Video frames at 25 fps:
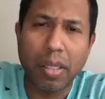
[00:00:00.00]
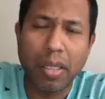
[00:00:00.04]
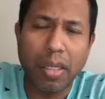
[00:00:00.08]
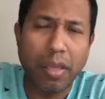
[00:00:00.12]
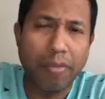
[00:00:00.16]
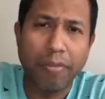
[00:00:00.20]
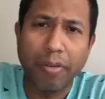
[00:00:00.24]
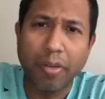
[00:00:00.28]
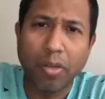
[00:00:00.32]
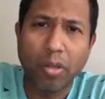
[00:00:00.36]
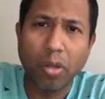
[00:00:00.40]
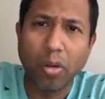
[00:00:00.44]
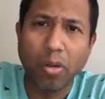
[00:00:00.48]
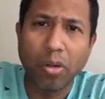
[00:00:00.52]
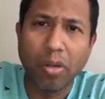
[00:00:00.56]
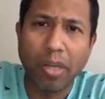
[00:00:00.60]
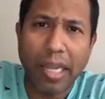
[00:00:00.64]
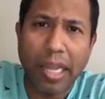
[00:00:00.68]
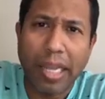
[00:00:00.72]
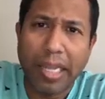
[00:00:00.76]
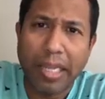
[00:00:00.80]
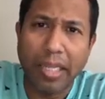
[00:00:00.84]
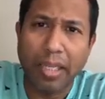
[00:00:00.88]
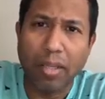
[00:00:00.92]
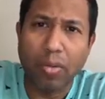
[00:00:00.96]
If you don't
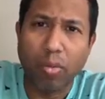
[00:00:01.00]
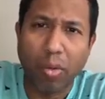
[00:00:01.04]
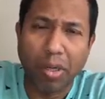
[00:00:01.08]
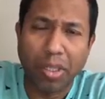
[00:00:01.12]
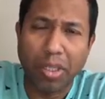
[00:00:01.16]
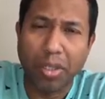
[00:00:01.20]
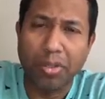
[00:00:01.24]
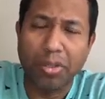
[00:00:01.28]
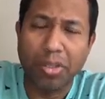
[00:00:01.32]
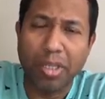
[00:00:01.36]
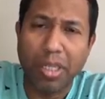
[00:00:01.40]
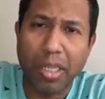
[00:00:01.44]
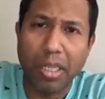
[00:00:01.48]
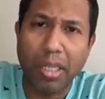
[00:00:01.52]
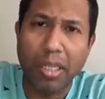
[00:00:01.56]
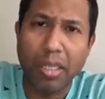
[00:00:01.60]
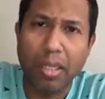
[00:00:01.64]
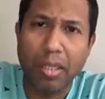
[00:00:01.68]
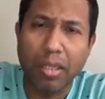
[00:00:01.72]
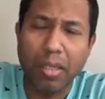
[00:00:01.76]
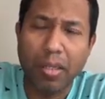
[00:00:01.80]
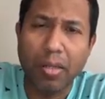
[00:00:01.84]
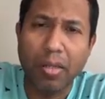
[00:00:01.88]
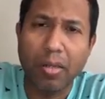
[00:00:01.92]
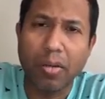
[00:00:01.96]
like what you see,
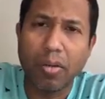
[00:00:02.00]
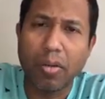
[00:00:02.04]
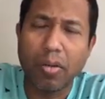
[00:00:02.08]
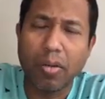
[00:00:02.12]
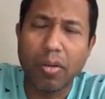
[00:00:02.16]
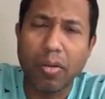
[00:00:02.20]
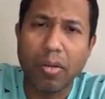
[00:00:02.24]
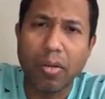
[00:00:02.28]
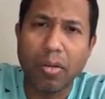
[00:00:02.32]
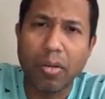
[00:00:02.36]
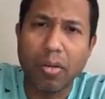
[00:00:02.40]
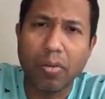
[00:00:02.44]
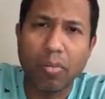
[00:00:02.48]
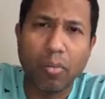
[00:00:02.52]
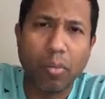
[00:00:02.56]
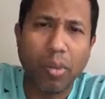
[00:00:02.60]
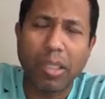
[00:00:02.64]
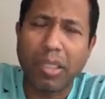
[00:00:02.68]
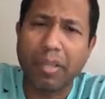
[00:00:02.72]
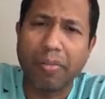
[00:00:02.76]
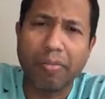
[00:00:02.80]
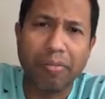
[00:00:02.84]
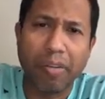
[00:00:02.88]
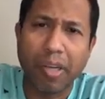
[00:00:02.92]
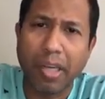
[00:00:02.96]
why
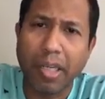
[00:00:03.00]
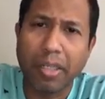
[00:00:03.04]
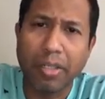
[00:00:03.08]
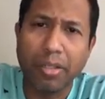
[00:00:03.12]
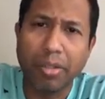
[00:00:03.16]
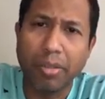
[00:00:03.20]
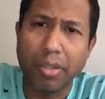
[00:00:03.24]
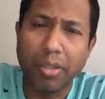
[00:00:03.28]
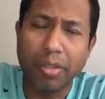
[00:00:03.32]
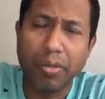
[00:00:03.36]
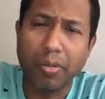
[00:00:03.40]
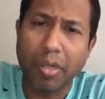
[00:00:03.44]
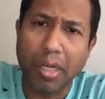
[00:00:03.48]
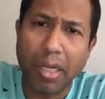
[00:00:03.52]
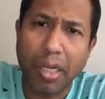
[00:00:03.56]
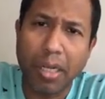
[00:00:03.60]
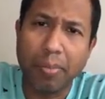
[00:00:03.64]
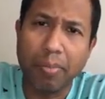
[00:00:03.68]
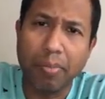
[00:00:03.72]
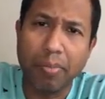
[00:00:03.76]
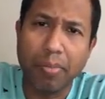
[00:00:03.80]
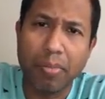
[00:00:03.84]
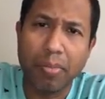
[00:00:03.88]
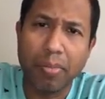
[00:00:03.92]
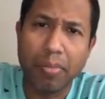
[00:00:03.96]
the fuck do you
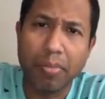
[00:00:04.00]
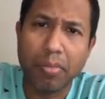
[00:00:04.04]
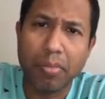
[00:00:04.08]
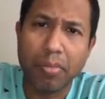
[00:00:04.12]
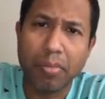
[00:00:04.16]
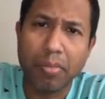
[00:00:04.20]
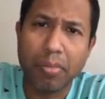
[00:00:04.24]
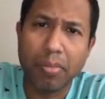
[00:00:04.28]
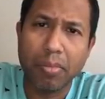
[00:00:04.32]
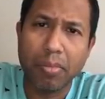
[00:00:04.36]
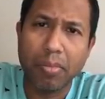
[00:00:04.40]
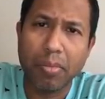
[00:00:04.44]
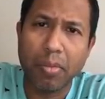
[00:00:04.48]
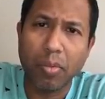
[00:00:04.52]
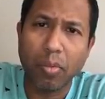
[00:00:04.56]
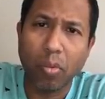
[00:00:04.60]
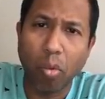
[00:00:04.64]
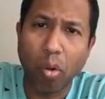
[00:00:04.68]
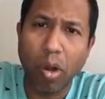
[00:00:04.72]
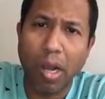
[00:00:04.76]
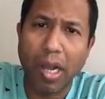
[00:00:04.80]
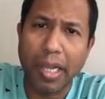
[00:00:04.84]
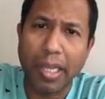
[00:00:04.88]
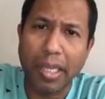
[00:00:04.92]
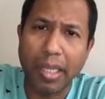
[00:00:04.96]
come?
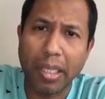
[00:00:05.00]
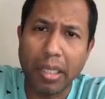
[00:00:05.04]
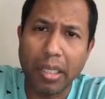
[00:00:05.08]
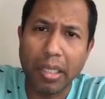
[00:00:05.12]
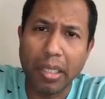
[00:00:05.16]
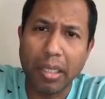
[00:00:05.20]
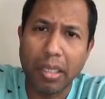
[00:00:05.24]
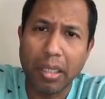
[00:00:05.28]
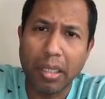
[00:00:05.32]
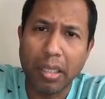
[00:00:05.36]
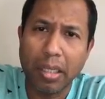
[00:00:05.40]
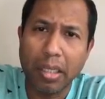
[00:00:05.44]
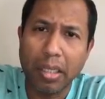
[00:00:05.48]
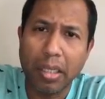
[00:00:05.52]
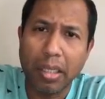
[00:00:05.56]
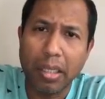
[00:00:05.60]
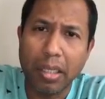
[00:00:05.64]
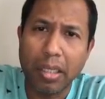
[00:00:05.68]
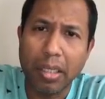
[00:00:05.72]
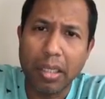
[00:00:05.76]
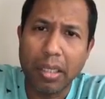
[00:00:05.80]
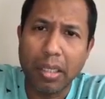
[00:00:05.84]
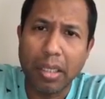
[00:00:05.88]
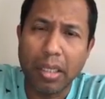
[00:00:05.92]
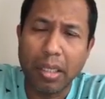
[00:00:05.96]
Why?
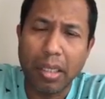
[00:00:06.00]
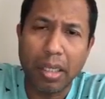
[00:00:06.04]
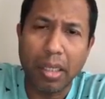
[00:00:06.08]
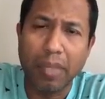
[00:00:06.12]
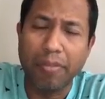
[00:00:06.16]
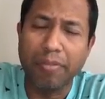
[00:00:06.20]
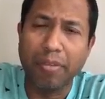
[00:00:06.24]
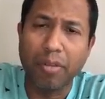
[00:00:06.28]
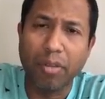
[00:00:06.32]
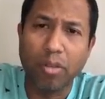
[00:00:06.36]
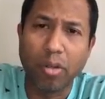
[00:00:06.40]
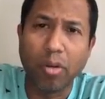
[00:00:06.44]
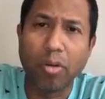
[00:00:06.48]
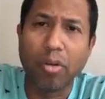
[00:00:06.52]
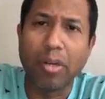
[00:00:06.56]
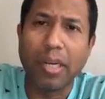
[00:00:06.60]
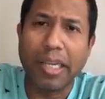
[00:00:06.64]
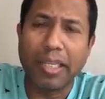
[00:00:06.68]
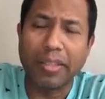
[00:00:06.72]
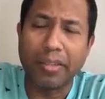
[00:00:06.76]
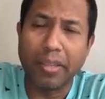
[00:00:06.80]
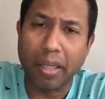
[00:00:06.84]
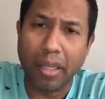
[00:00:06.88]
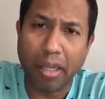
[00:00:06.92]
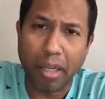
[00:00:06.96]
If you don't
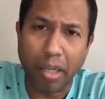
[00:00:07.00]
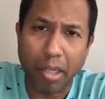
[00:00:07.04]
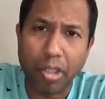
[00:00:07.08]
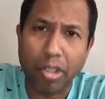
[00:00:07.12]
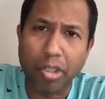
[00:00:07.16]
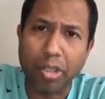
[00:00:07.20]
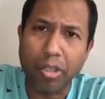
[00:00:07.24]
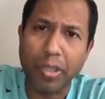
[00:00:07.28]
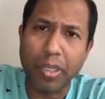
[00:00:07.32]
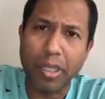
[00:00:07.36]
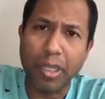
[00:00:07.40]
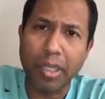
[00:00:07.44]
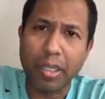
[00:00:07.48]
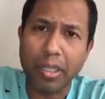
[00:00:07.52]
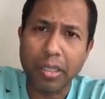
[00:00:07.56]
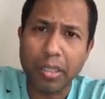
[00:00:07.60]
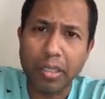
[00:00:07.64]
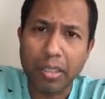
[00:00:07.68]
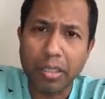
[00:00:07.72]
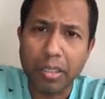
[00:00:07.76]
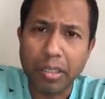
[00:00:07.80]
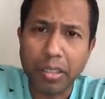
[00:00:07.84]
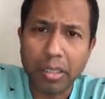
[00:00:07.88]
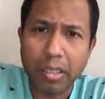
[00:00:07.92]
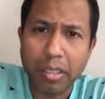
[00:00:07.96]
like the culture here,
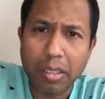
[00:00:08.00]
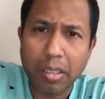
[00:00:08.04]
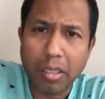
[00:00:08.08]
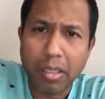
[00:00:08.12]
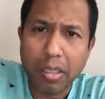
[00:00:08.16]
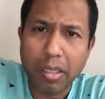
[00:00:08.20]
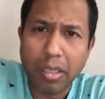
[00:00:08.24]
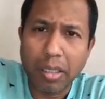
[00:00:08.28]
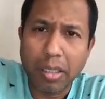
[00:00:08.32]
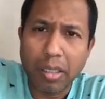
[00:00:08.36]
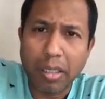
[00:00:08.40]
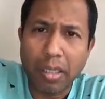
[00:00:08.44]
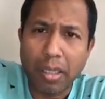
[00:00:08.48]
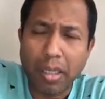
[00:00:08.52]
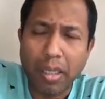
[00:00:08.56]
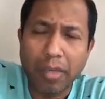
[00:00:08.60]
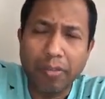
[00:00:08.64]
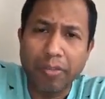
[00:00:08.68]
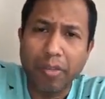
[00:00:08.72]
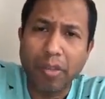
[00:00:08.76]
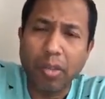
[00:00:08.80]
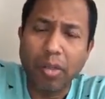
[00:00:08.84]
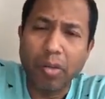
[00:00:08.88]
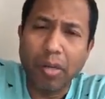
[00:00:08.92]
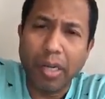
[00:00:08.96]

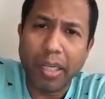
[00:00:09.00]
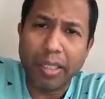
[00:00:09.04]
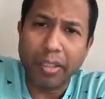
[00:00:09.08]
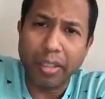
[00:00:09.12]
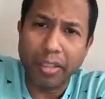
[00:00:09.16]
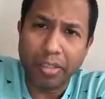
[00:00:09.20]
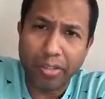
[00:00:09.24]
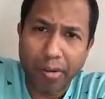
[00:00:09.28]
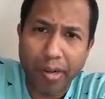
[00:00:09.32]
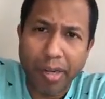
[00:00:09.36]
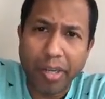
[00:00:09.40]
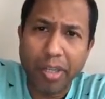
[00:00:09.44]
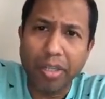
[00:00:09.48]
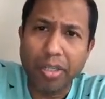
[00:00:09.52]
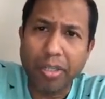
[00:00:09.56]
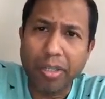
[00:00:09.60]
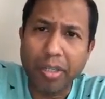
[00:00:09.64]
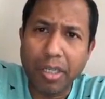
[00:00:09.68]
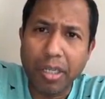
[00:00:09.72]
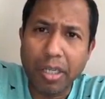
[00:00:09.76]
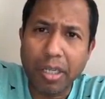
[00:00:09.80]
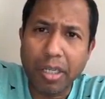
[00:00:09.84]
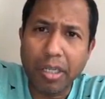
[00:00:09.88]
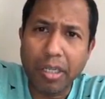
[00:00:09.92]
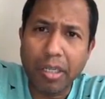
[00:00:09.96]
if you don't like the
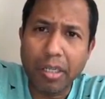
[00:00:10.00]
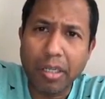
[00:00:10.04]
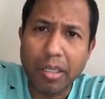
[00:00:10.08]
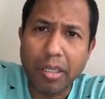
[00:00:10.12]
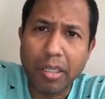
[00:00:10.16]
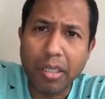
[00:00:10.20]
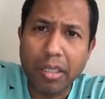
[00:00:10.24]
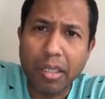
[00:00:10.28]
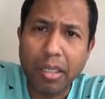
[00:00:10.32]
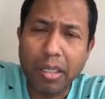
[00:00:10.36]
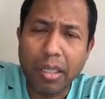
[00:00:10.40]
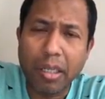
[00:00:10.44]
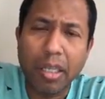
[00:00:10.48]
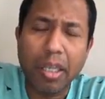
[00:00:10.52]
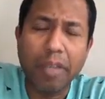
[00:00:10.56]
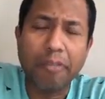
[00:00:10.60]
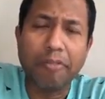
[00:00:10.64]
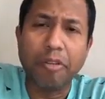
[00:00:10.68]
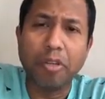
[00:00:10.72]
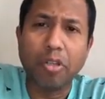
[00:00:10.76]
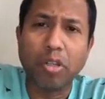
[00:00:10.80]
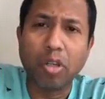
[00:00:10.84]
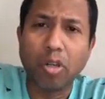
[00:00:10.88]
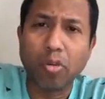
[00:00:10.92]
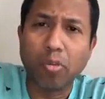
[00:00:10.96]
tradition here,
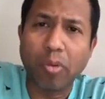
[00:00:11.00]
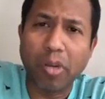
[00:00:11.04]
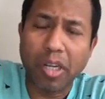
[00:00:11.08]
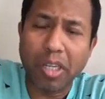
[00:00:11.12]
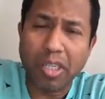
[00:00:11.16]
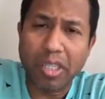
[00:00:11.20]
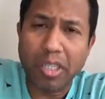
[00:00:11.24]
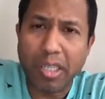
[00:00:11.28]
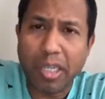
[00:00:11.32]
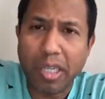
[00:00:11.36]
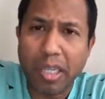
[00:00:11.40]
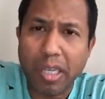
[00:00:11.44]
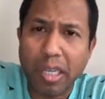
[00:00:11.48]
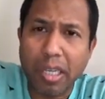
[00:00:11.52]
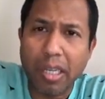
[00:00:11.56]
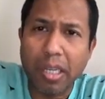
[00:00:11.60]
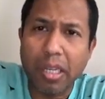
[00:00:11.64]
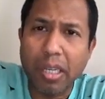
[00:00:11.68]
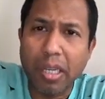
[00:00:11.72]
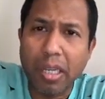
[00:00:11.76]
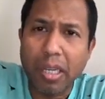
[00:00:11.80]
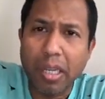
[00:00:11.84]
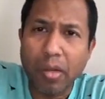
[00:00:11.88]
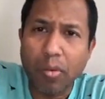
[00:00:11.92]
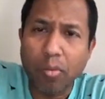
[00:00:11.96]
if you don't want to
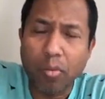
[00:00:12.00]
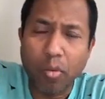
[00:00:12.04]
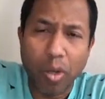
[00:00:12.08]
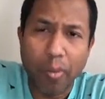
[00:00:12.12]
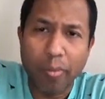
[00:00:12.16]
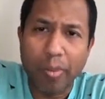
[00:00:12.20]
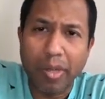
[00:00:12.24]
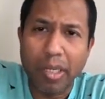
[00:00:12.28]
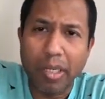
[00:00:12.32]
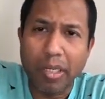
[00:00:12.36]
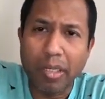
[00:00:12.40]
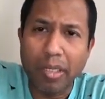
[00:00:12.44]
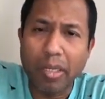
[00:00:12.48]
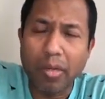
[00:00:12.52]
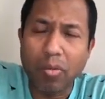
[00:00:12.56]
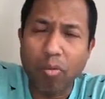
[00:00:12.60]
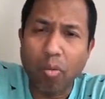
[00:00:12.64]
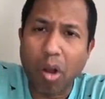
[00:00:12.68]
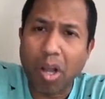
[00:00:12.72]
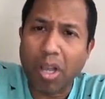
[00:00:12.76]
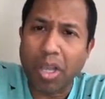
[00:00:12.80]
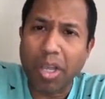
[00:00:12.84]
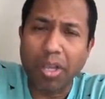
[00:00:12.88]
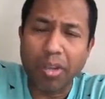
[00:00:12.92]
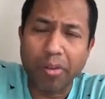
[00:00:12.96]
see women
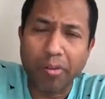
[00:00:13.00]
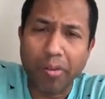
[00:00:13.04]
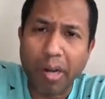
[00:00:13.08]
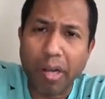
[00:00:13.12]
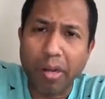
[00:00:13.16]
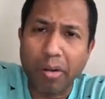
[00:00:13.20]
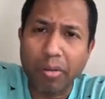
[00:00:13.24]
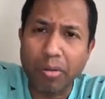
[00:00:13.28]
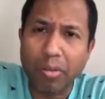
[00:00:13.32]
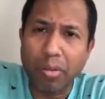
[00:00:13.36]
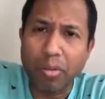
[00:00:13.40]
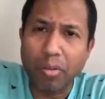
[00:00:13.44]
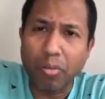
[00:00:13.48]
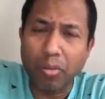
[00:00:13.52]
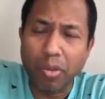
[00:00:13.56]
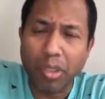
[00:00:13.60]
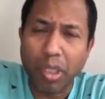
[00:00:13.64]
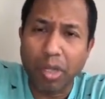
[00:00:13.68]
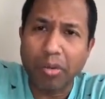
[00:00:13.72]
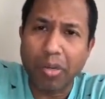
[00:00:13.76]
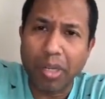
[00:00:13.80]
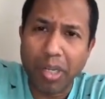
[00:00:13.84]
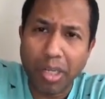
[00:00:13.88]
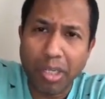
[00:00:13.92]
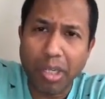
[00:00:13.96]
walking around
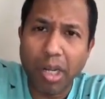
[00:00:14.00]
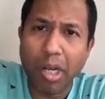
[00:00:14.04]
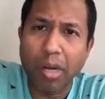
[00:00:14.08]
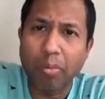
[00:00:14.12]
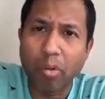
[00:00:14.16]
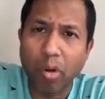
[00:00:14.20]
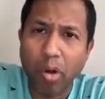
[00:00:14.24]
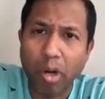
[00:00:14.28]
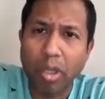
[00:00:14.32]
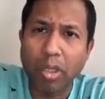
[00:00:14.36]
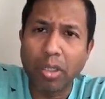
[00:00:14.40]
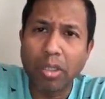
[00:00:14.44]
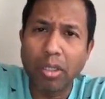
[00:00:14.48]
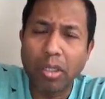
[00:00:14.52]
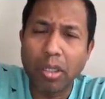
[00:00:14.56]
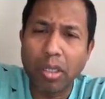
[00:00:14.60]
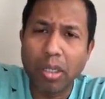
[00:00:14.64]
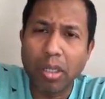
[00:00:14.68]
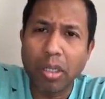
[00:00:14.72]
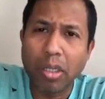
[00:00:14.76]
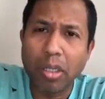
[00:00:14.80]
without hijab on,